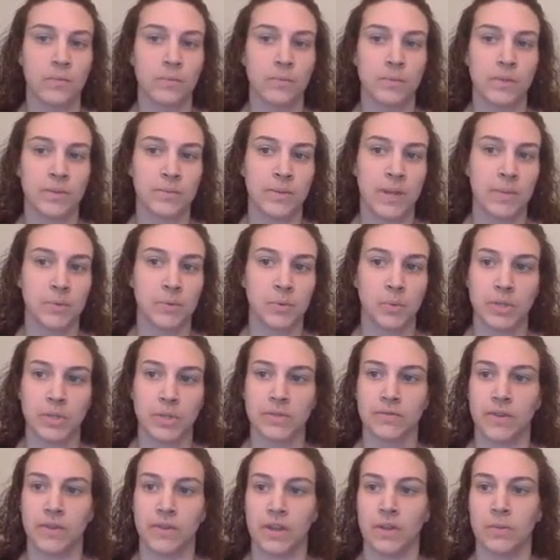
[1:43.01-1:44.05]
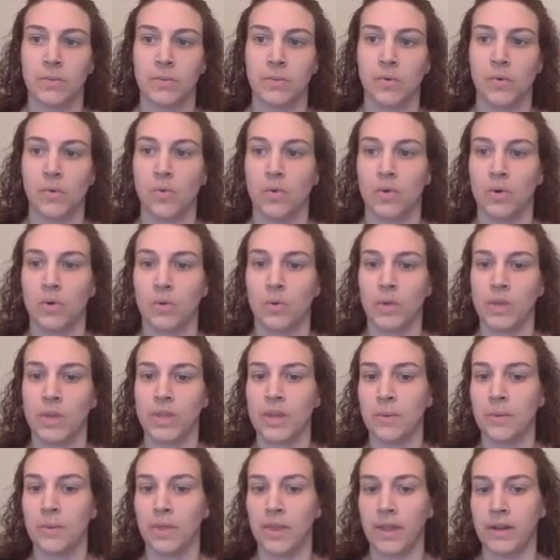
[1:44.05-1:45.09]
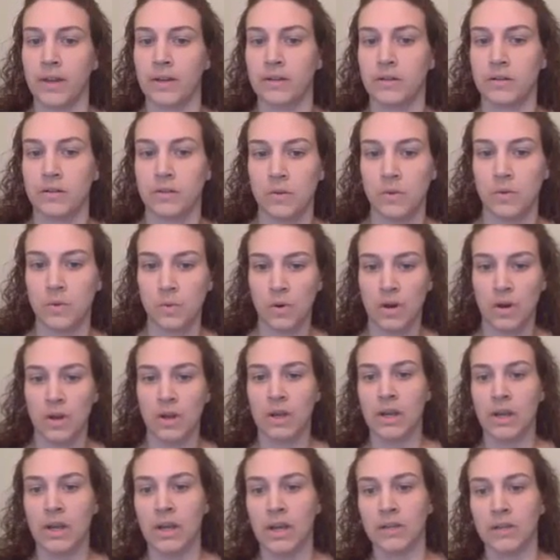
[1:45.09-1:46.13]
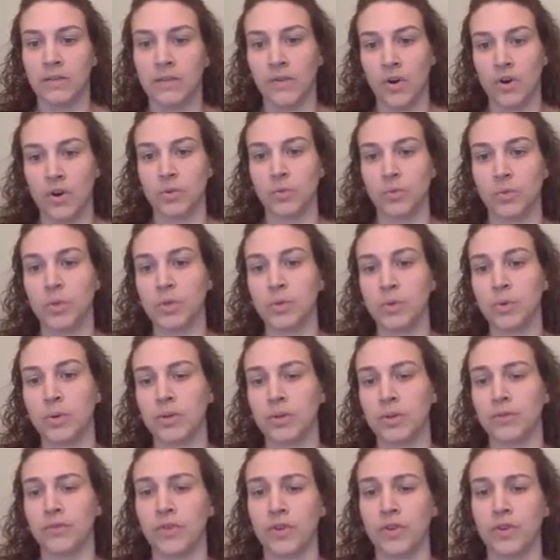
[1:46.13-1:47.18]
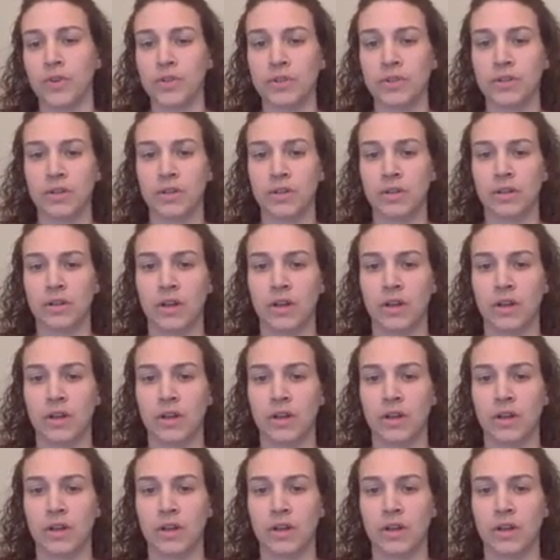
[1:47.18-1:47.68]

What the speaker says: sometimes what's available or what they would like to do as far as which one's first.